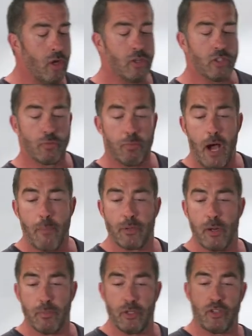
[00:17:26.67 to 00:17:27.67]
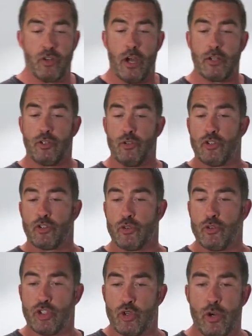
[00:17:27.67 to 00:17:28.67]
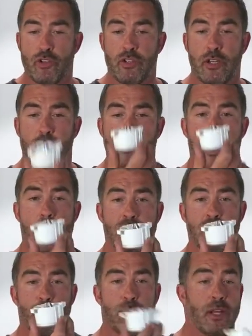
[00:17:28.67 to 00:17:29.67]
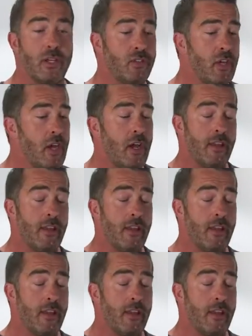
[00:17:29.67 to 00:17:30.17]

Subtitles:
Just pop it up inside, 2 screws, twist it, it locks in place,